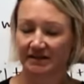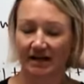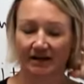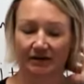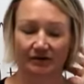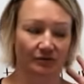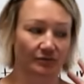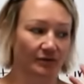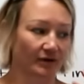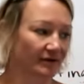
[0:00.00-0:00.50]
I
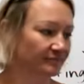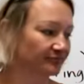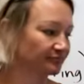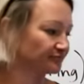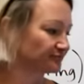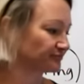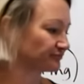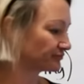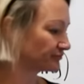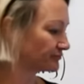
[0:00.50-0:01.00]
don't know why.
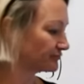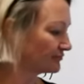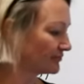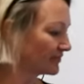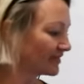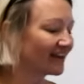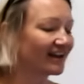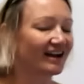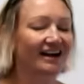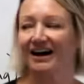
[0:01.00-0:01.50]

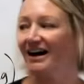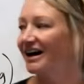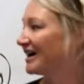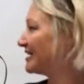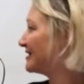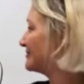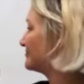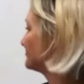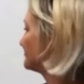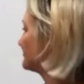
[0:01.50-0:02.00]

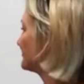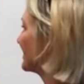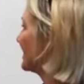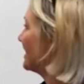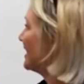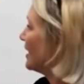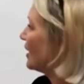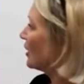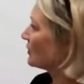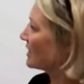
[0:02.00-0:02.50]
Um,
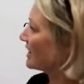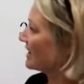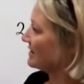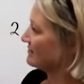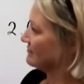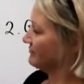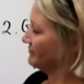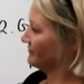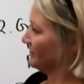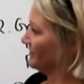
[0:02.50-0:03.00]

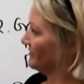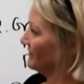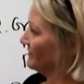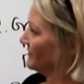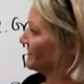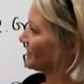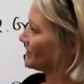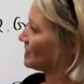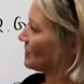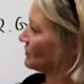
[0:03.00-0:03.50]
okay,
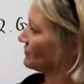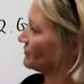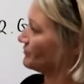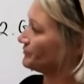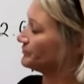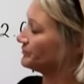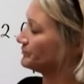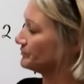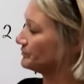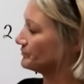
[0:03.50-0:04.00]
so
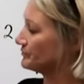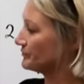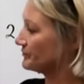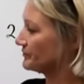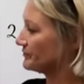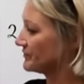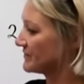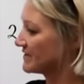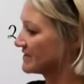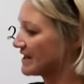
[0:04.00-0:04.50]

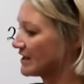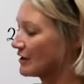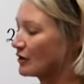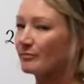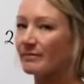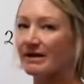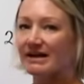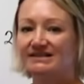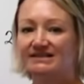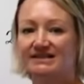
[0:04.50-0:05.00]
does that all
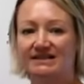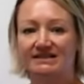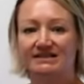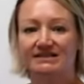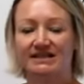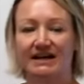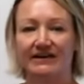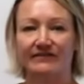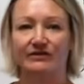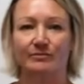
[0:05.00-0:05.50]
make sense
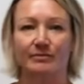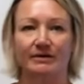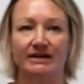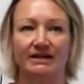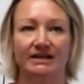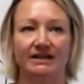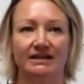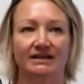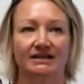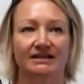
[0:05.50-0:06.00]
to
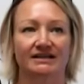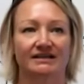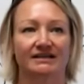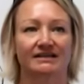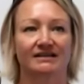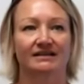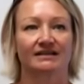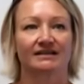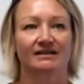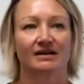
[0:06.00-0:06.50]
everybody?
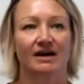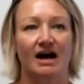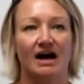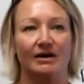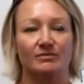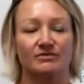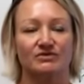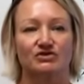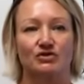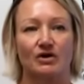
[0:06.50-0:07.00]

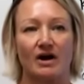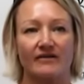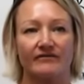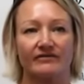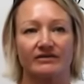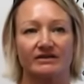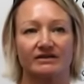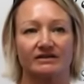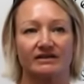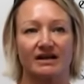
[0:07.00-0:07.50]
I was
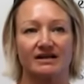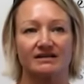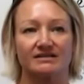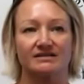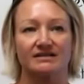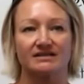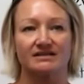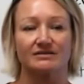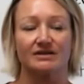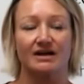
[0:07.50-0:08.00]
traveling last
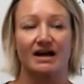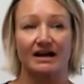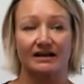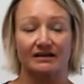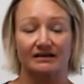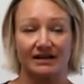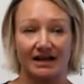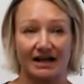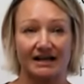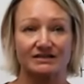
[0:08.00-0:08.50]
uh,
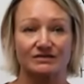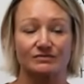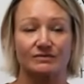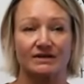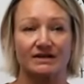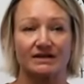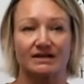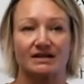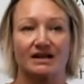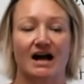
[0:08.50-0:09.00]
last
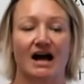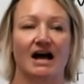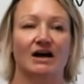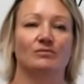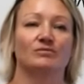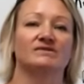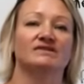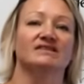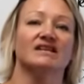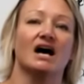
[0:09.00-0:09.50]
week. I
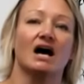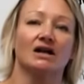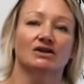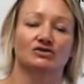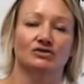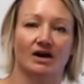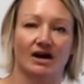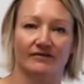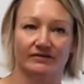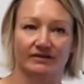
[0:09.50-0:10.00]
was not
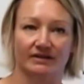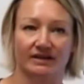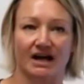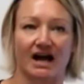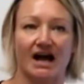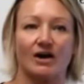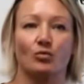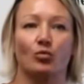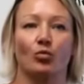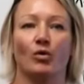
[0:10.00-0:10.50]
traveling.
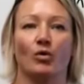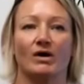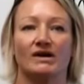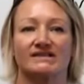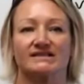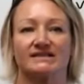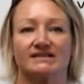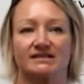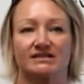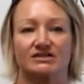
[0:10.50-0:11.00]
I
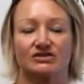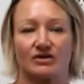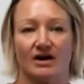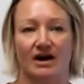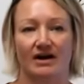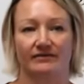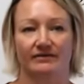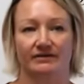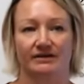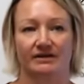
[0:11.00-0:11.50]
wasn't
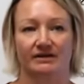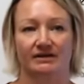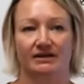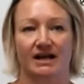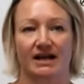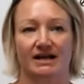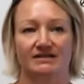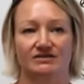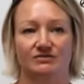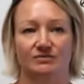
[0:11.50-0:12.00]
traveling
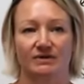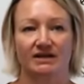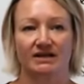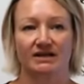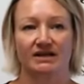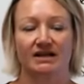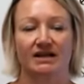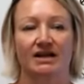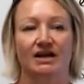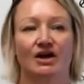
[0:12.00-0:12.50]
last
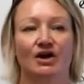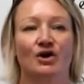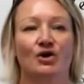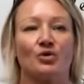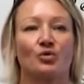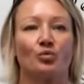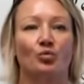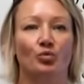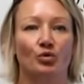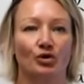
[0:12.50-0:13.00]
week.
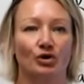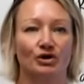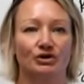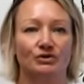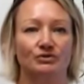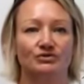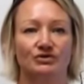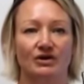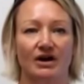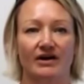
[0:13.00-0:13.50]
Were
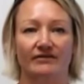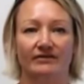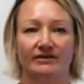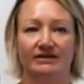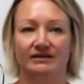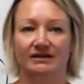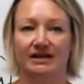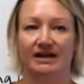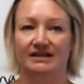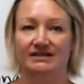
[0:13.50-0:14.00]
you
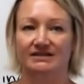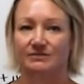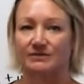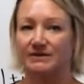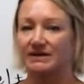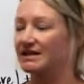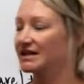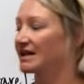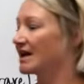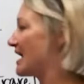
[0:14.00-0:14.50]
traveling last
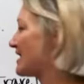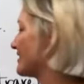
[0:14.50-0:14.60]
week?